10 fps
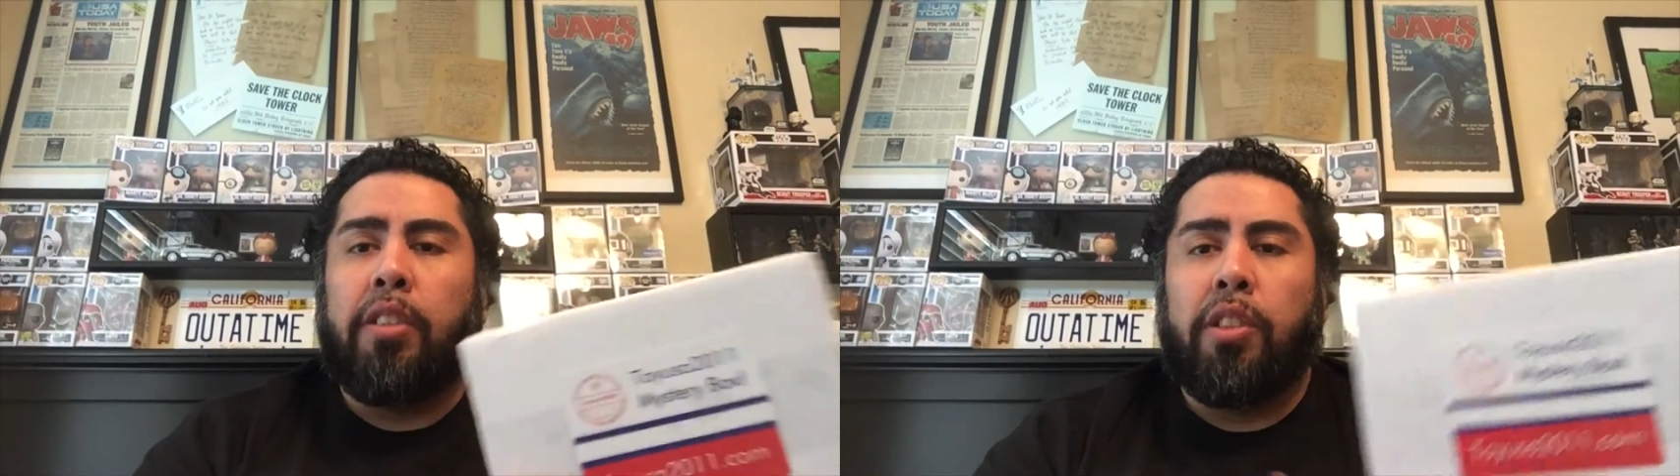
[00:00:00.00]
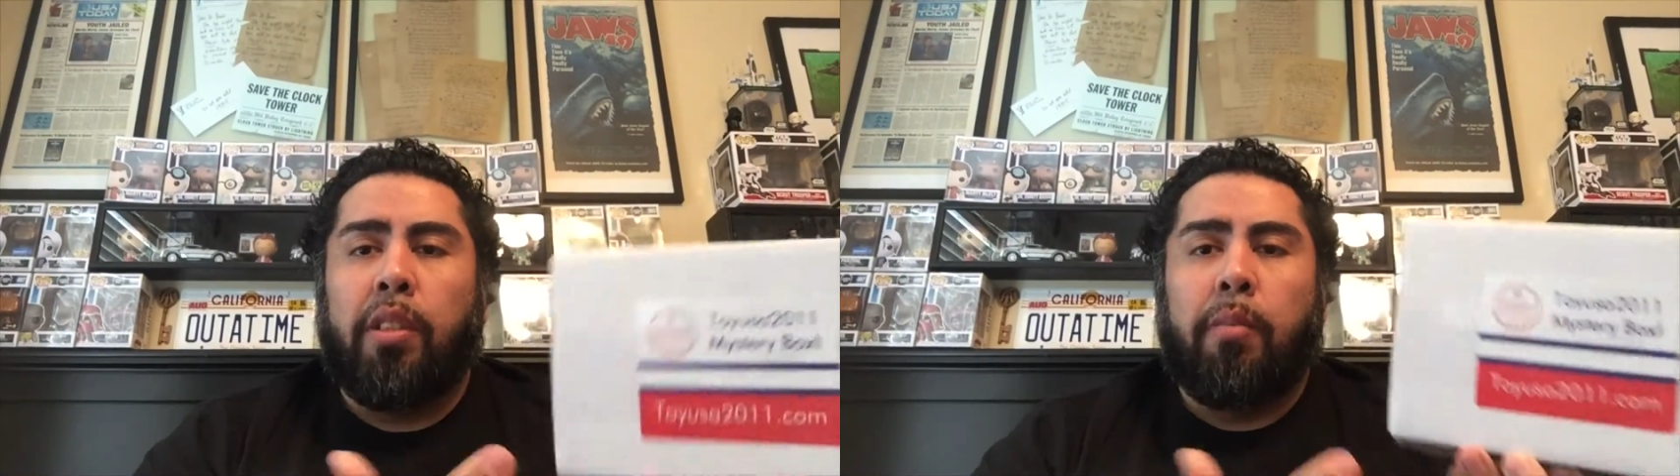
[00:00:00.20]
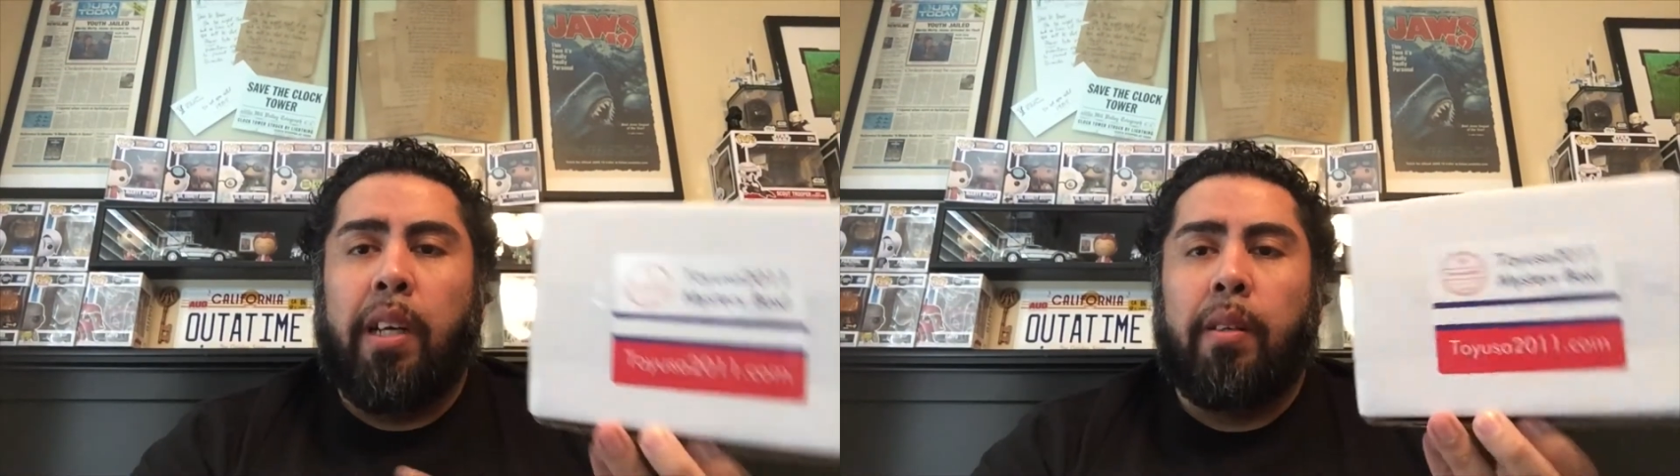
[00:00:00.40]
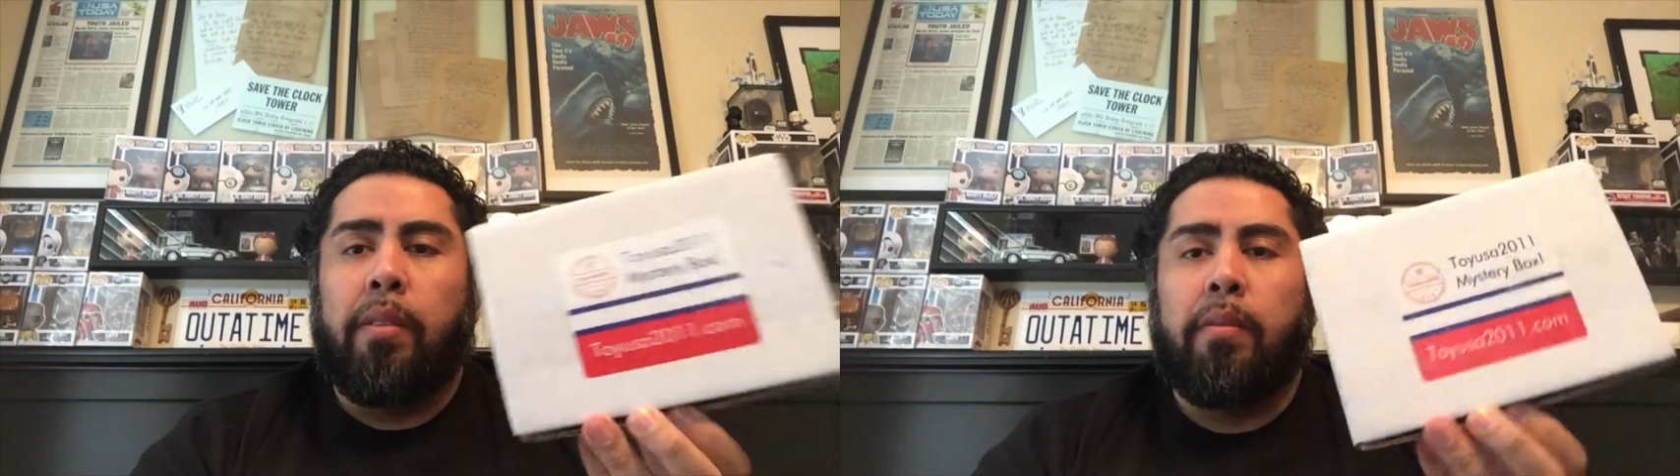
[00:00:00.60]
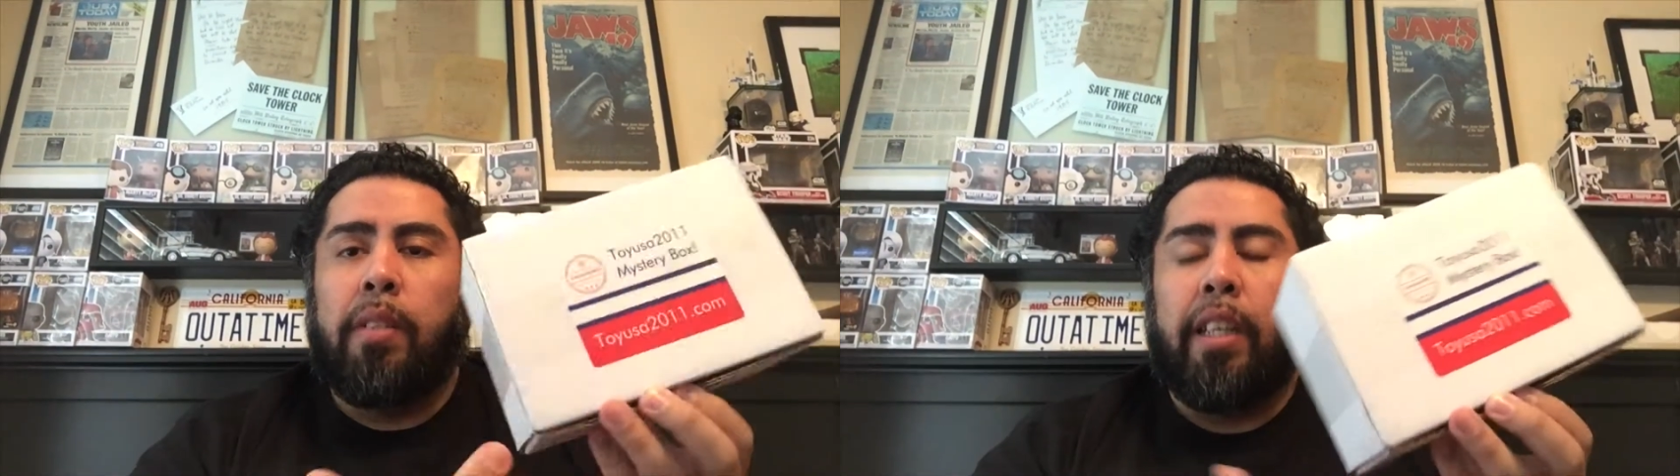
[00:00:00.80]
I usually don't buy,
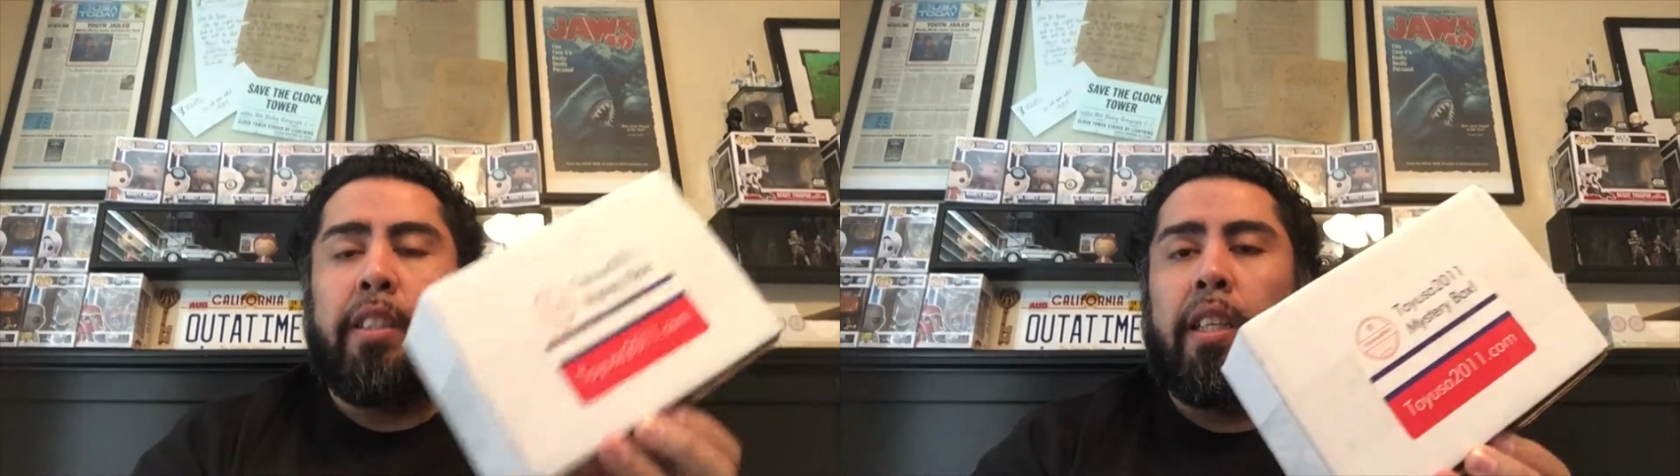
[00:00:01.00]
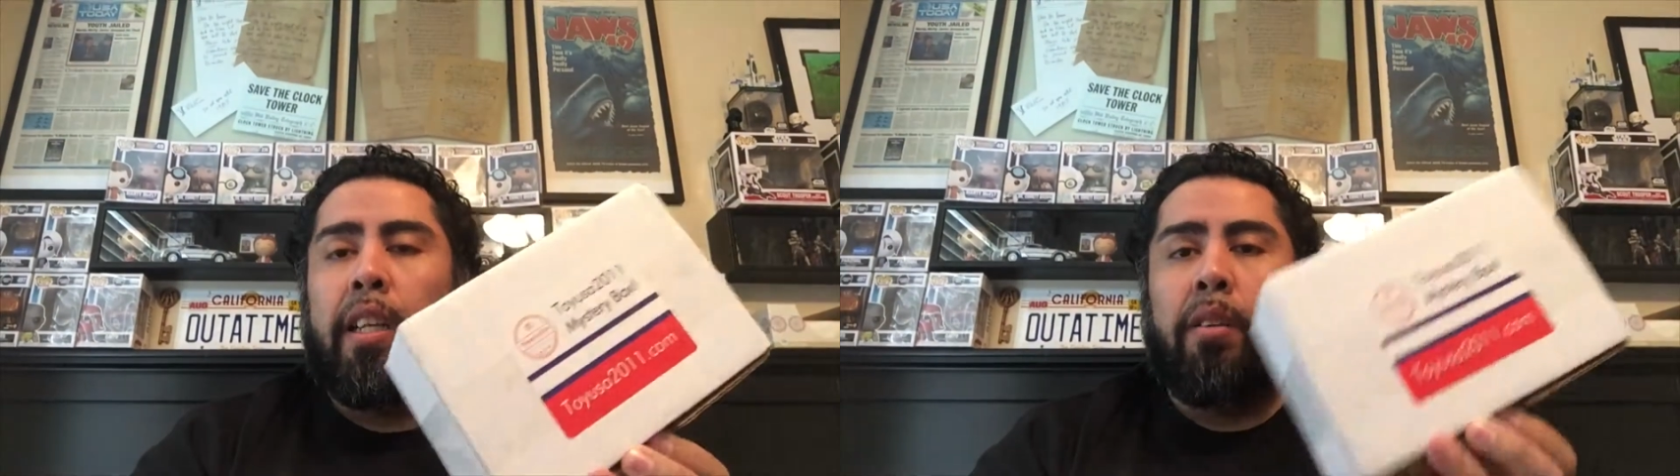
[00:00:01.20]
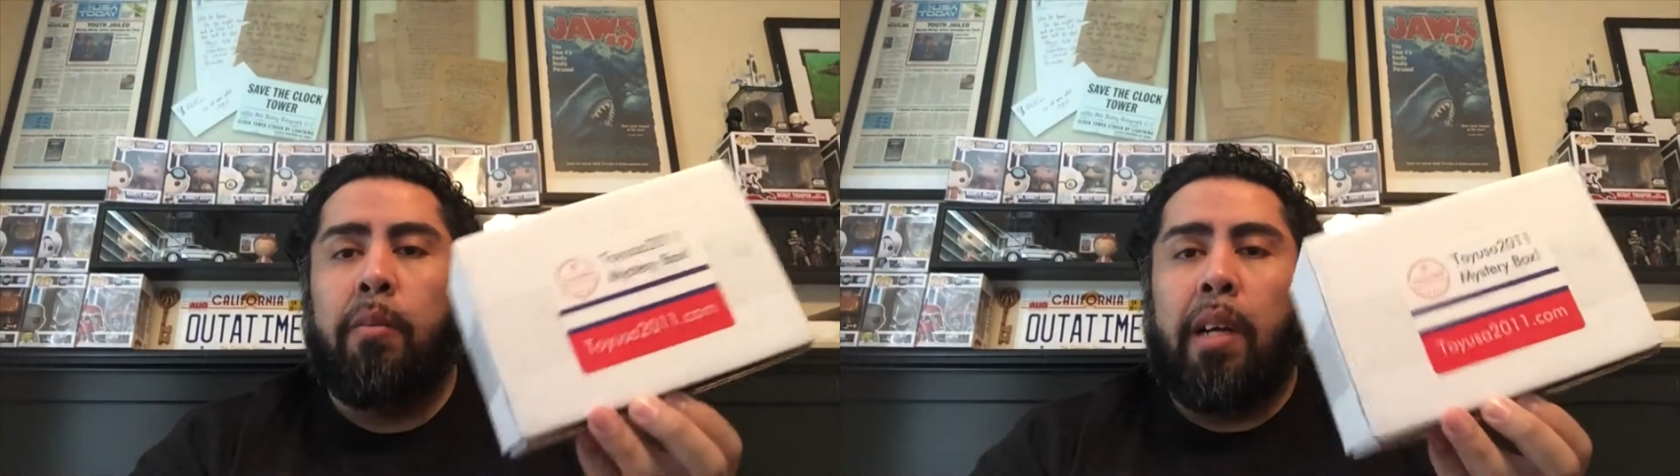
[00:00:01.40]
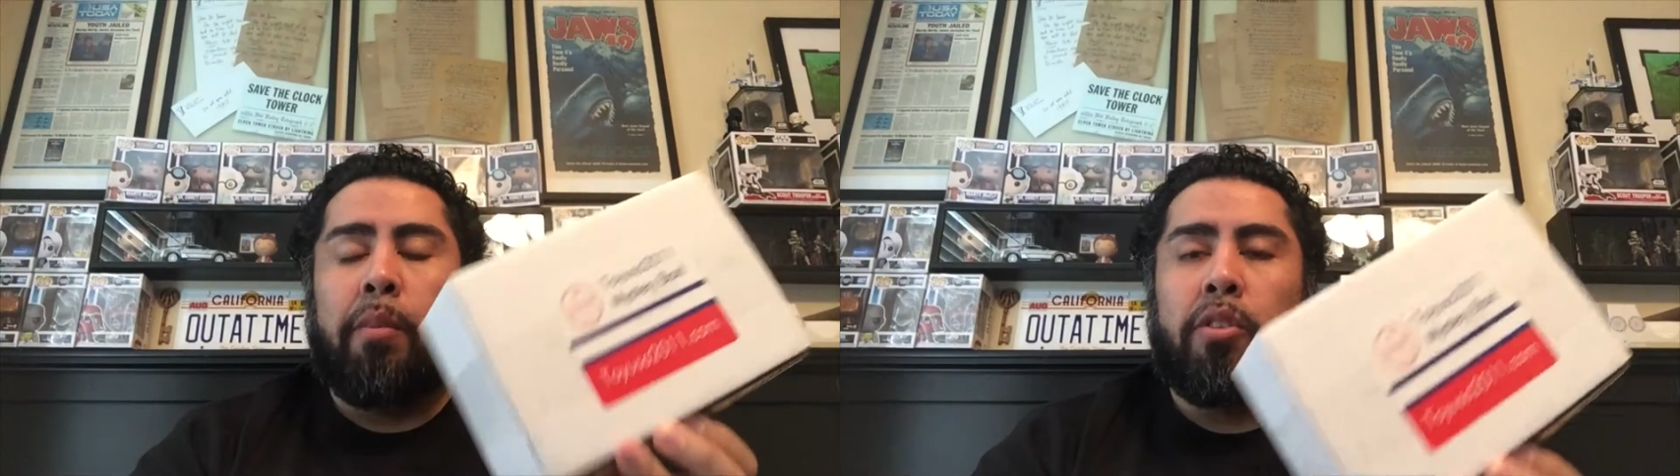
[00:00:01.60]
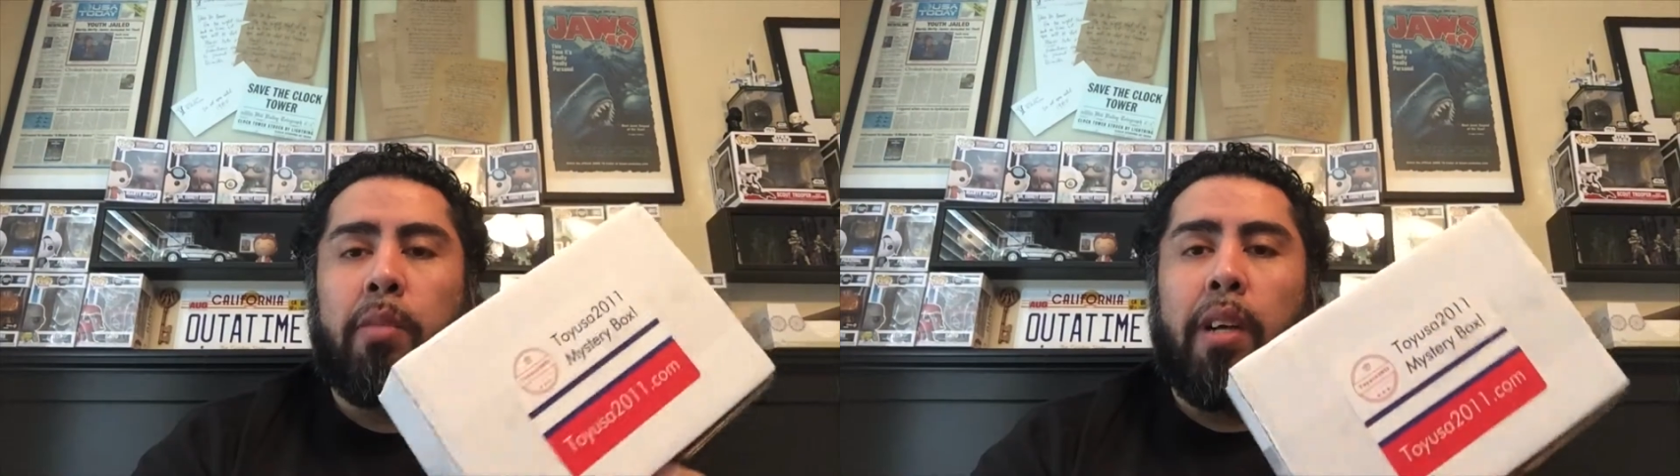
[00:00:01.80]
like I said, I don't buy
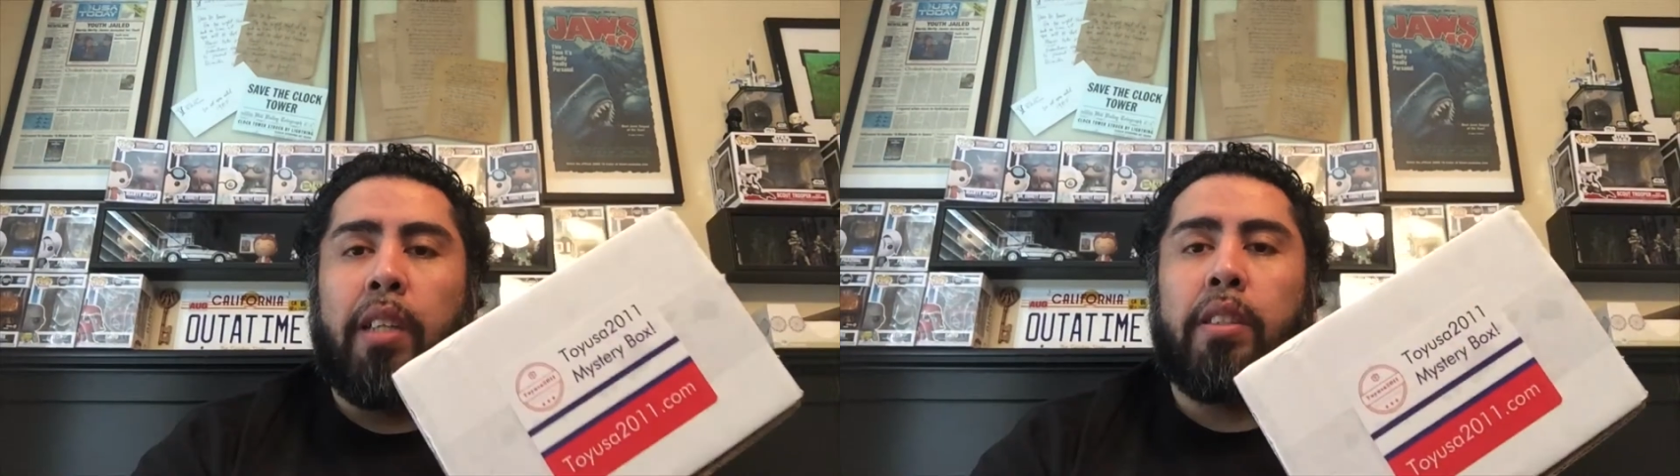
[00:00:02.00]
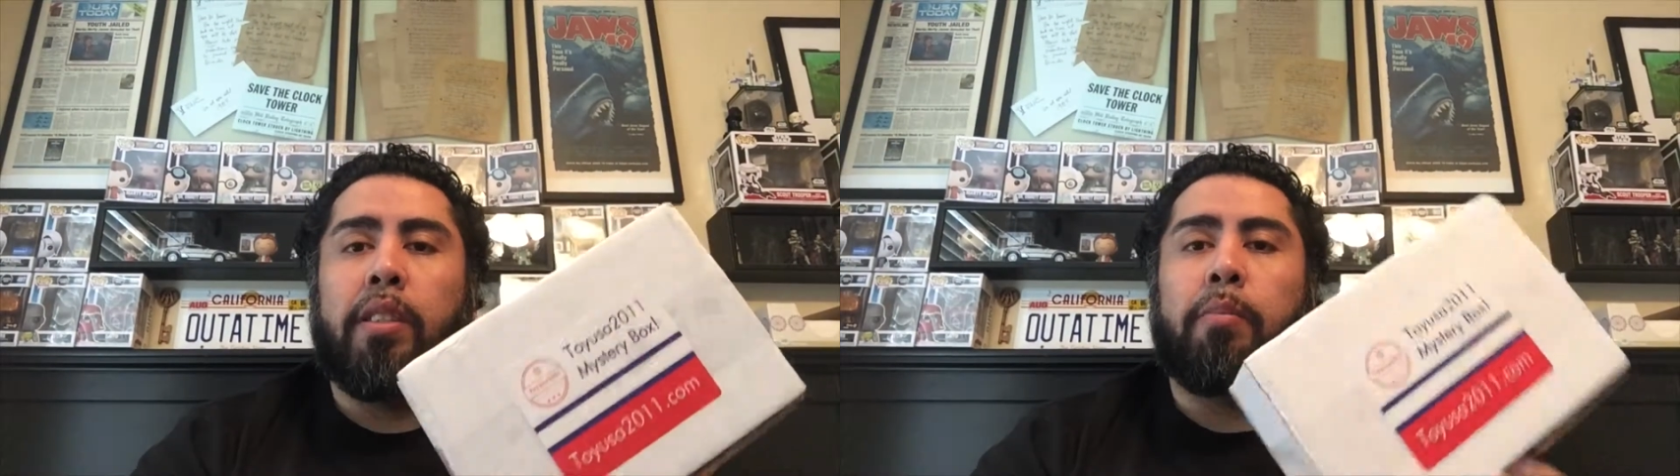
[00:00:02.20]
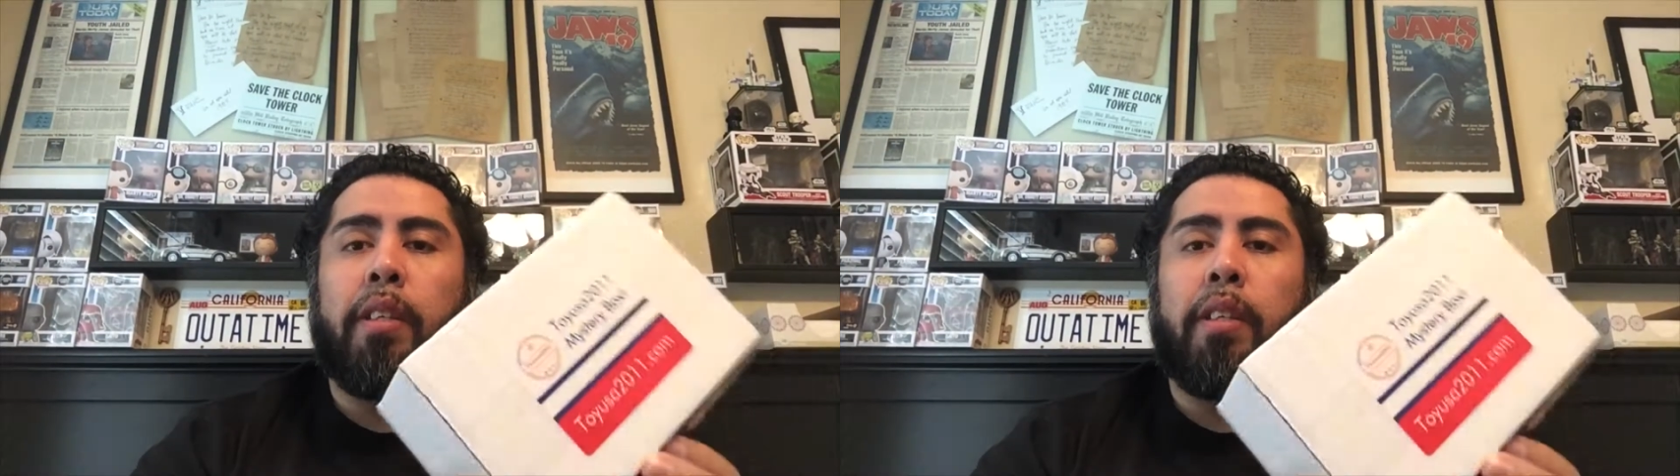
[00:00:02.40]
mystery boxes,